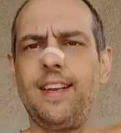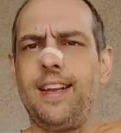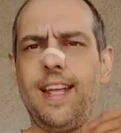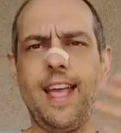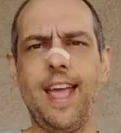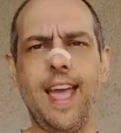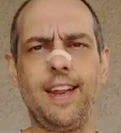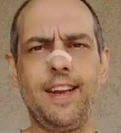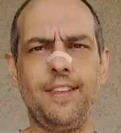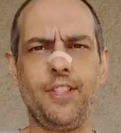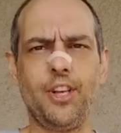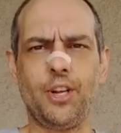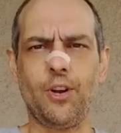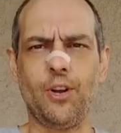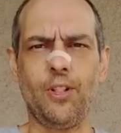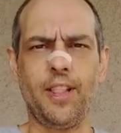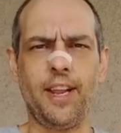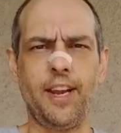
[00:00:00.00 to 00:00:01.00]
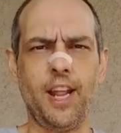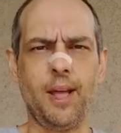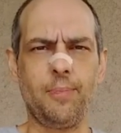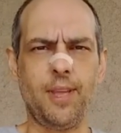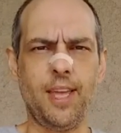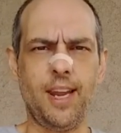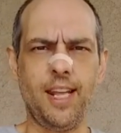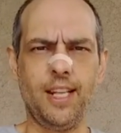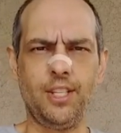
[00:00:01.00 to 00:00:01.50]
and the girl ended up
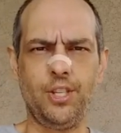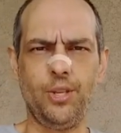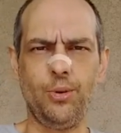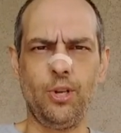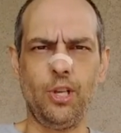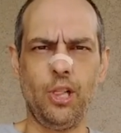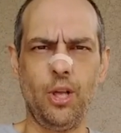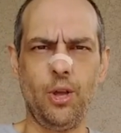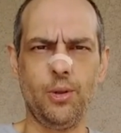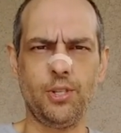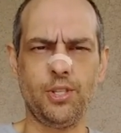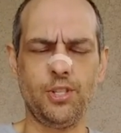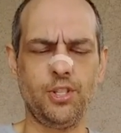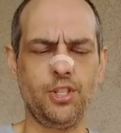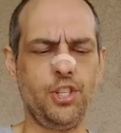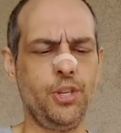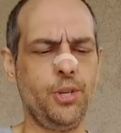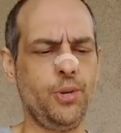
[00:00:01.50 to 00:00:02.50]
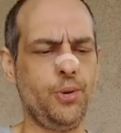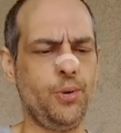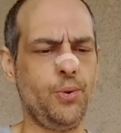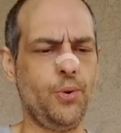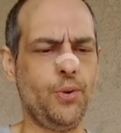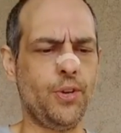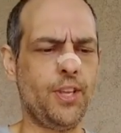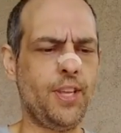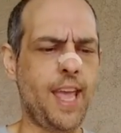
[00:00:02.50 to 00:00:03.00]
getting too close
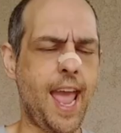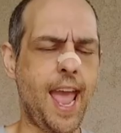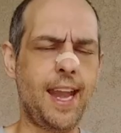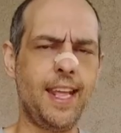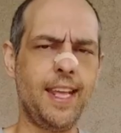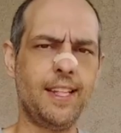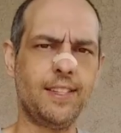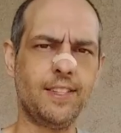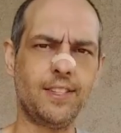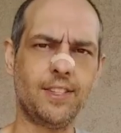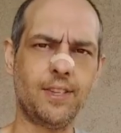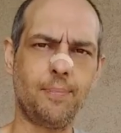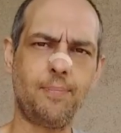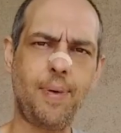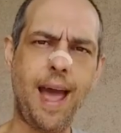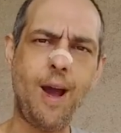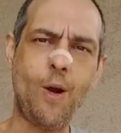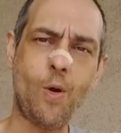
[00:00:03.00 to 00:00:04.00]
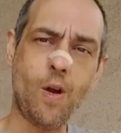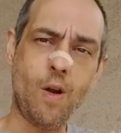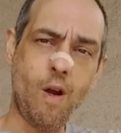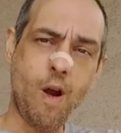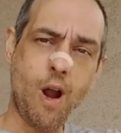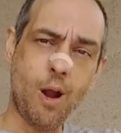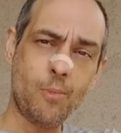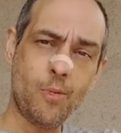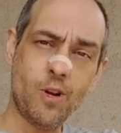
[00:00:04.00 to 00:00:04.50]
to Ganon's power
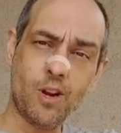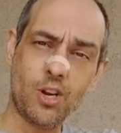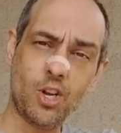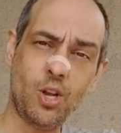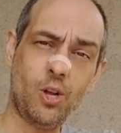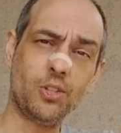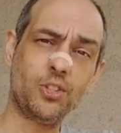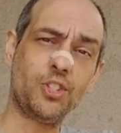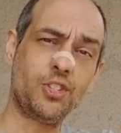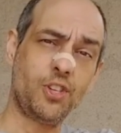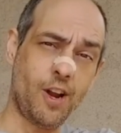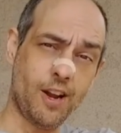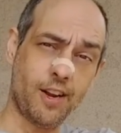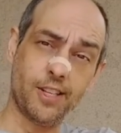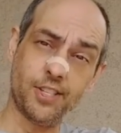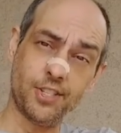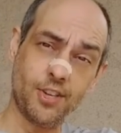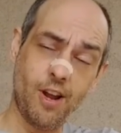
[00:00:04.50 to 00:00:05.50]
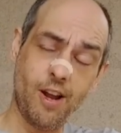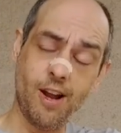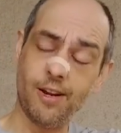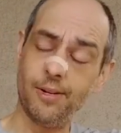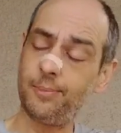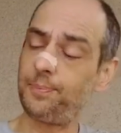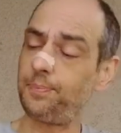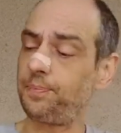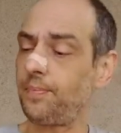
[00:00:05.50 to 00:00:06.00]
armor called Dark
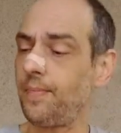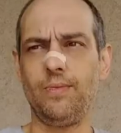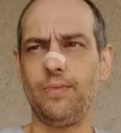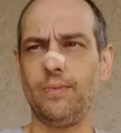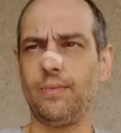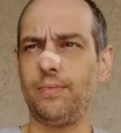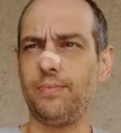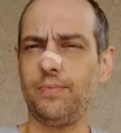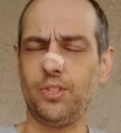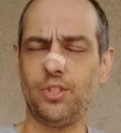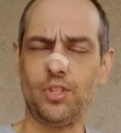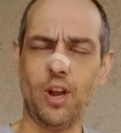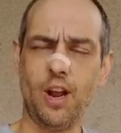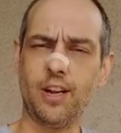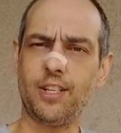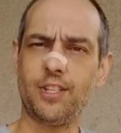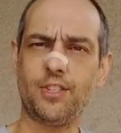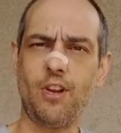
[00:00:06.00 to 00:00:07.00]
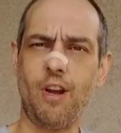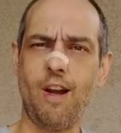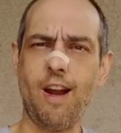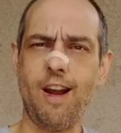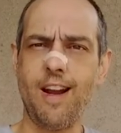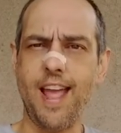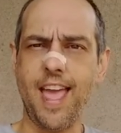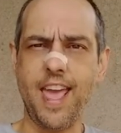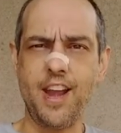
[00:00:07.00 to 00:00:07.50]
Star. Dark
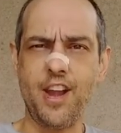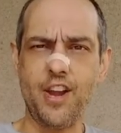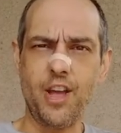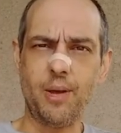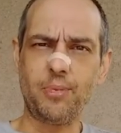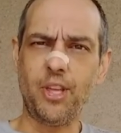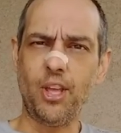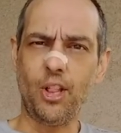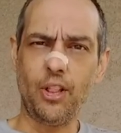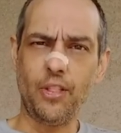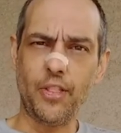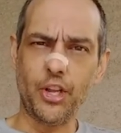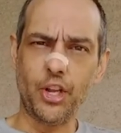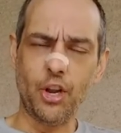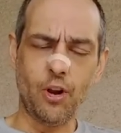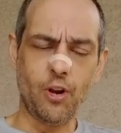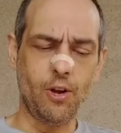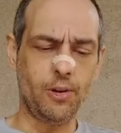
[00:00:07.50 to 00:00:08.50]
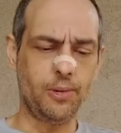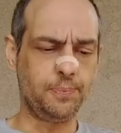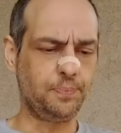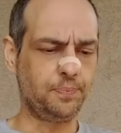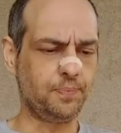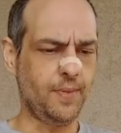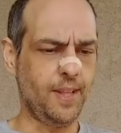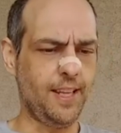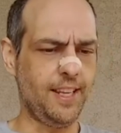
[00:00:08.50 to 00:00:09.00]
Star ended up killing the girl,
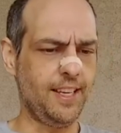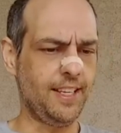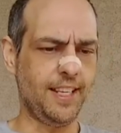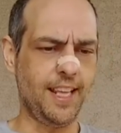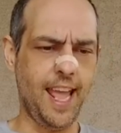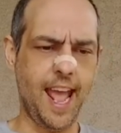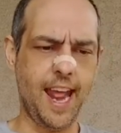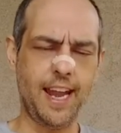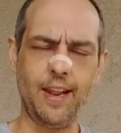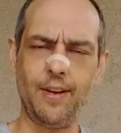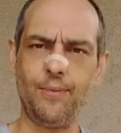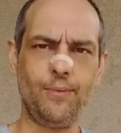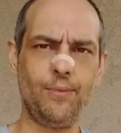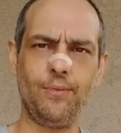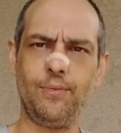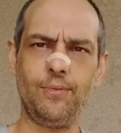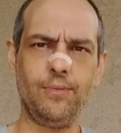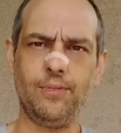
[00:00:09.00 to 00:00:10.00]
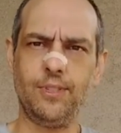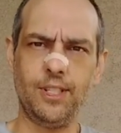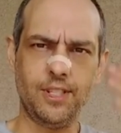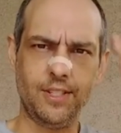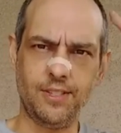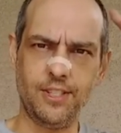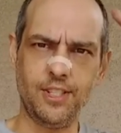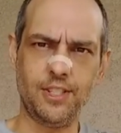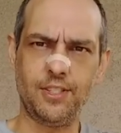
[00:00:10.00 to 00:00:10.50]
and Ganon
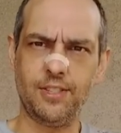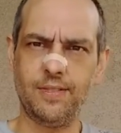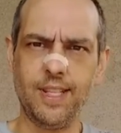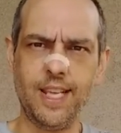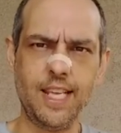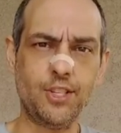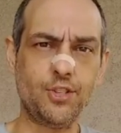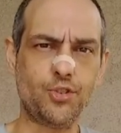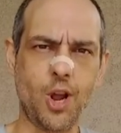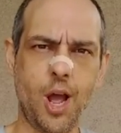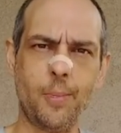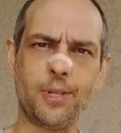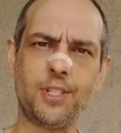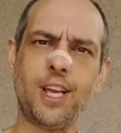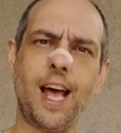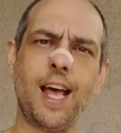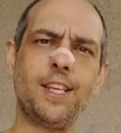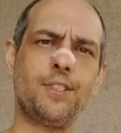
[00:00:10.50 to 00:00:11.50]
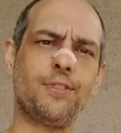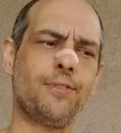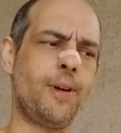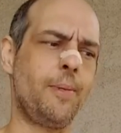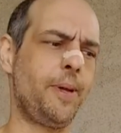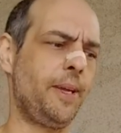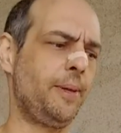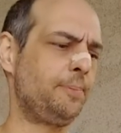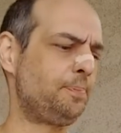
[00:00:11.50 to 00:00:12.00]
he's traumatized
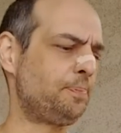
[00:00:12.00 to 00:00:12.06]
from it.